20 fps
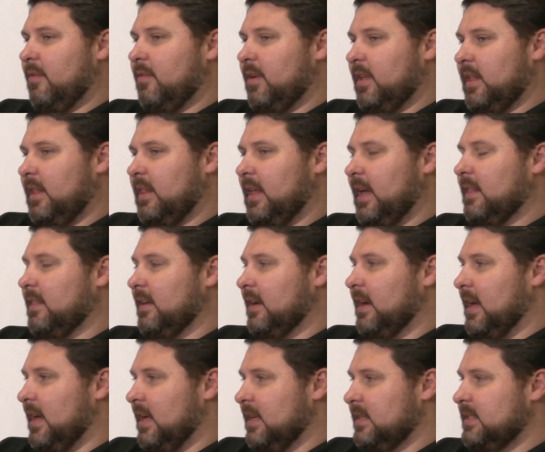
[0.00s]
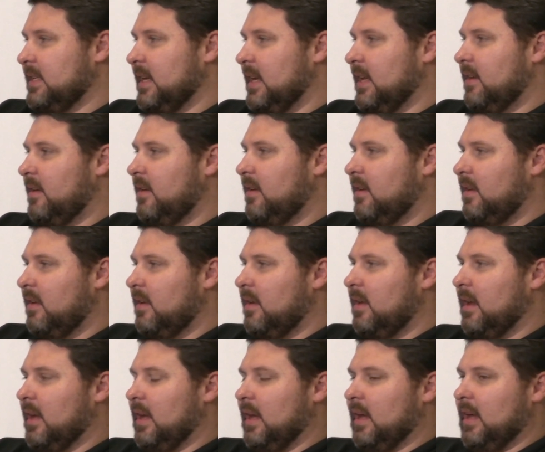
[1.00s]
I really like the content
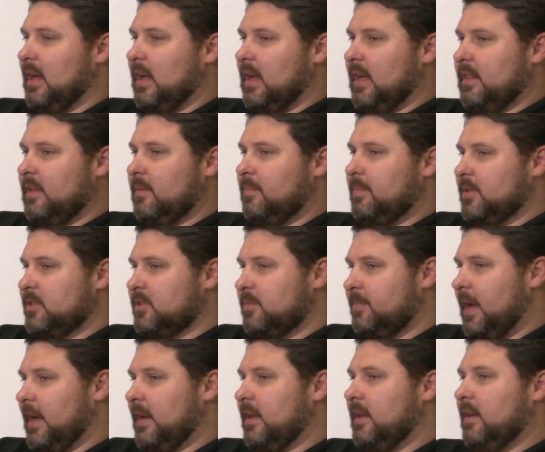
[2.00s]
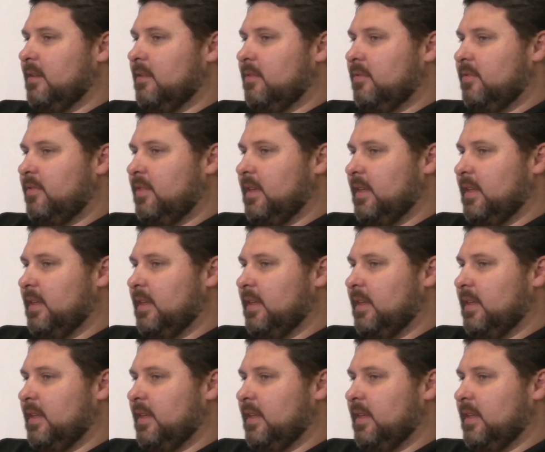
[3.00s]
and the perspective